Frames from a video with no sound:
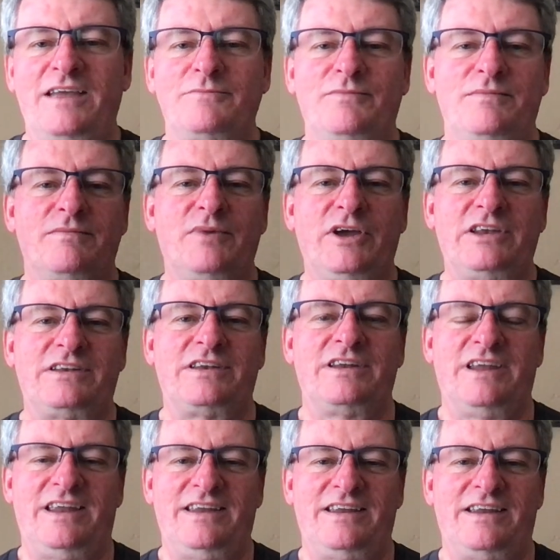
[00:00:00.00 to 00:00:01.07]
But
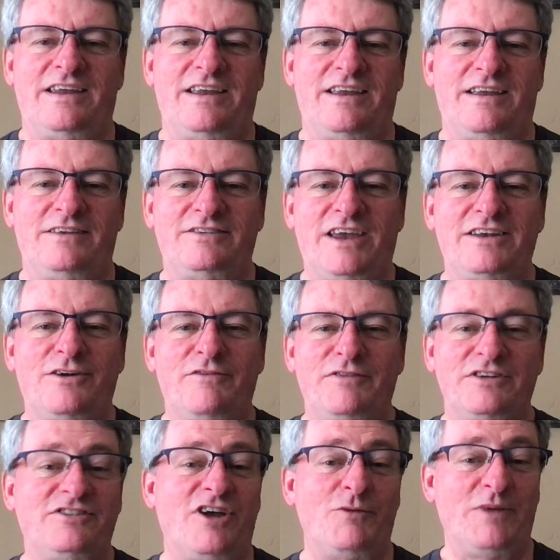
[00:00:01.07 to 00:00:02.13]
as I
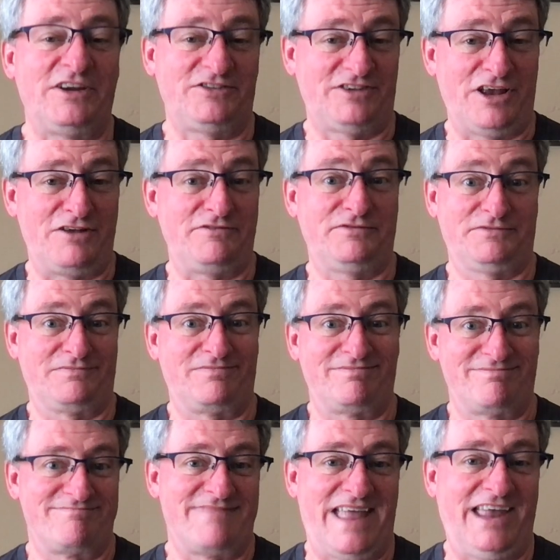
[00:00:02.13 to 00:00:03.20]
often tell myself
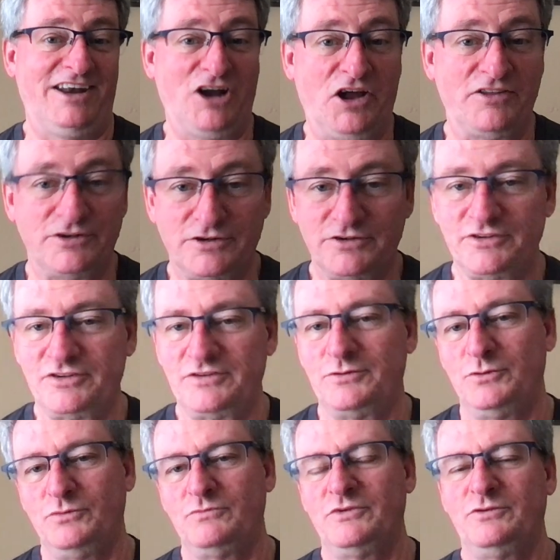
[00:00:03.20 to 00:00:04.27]
and others who
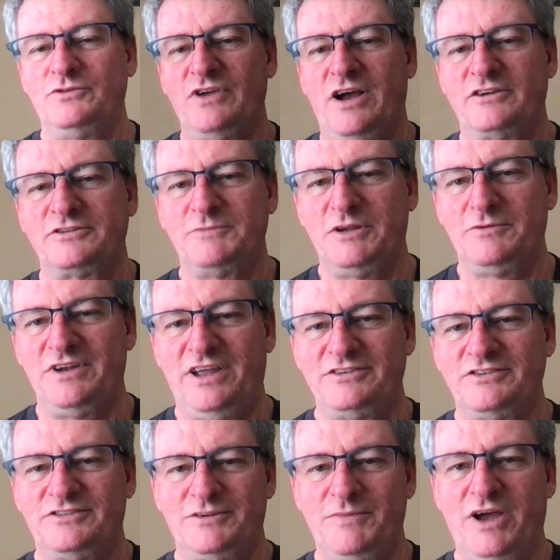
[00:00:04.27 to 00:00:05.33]
talk to me, not
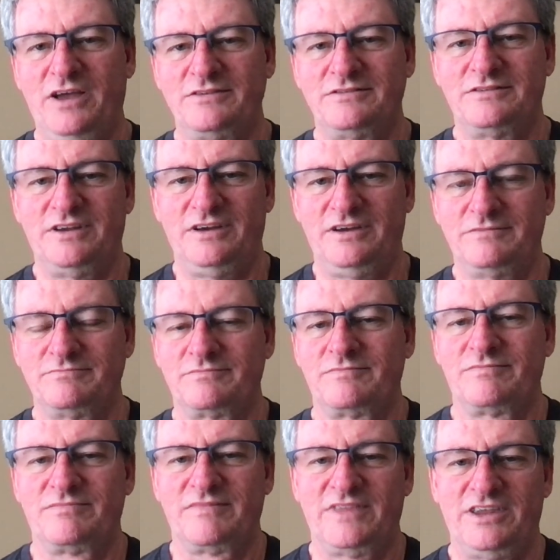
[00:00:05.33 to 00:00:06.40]
just about
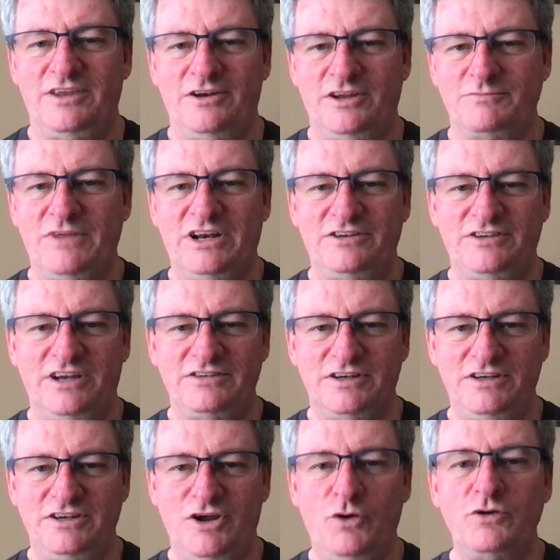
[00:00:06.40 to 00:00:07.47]
like meditation
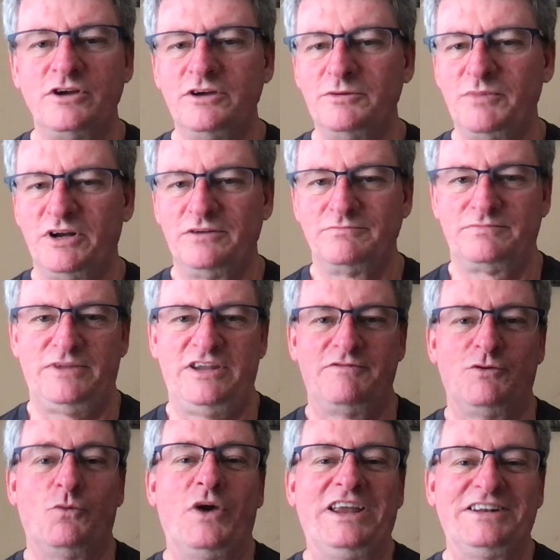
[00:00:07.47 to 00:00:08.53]
and yoga, but
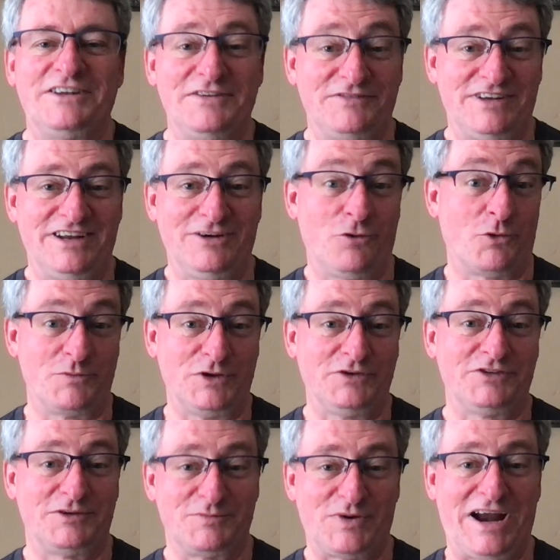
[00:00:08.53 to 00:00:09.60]
even weightlifting or
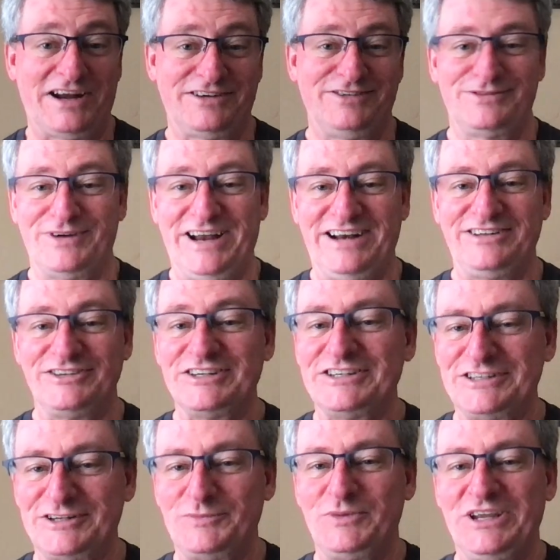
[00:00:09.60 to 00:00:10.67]
music practice, right? A
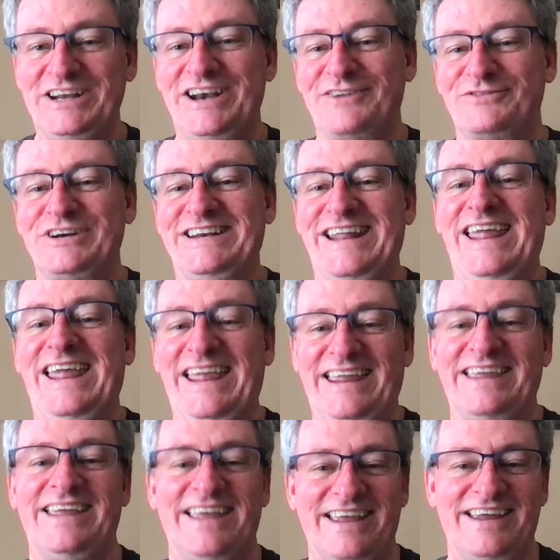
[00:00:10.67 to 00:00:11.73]
little bit every
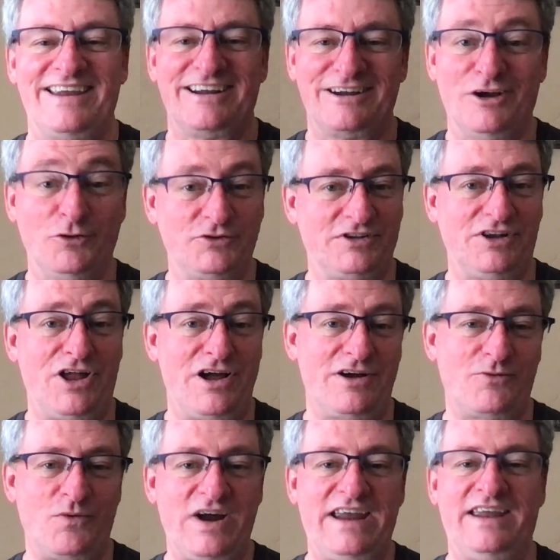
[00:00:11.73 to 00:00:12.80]
day goes a
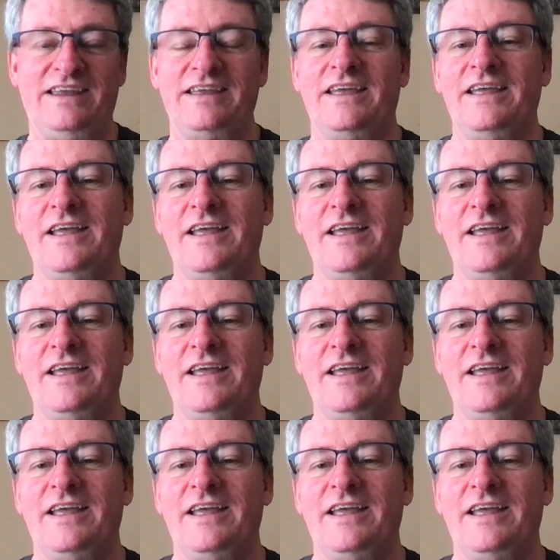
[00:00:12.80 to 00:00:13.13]
long way.